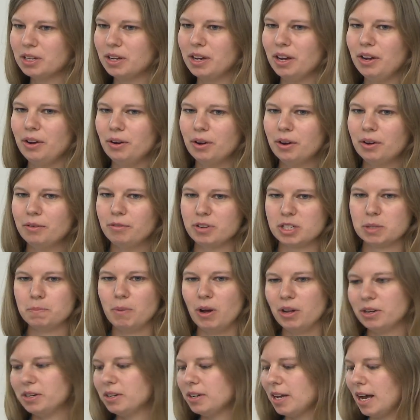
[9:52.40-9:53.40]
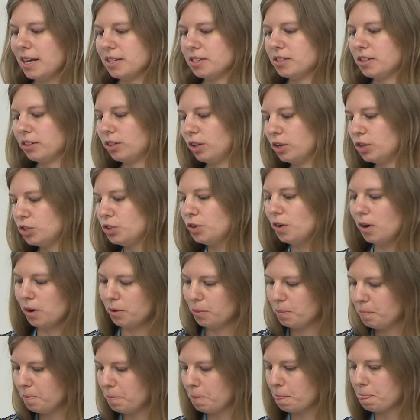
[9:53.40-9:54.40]
to respond as the
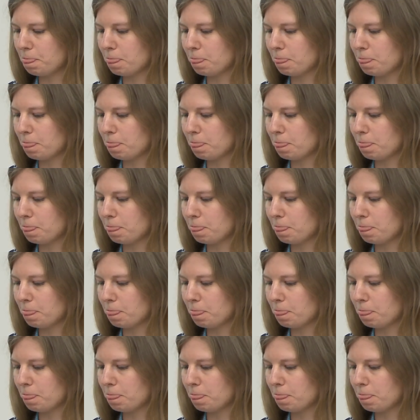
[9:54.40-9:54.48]
control.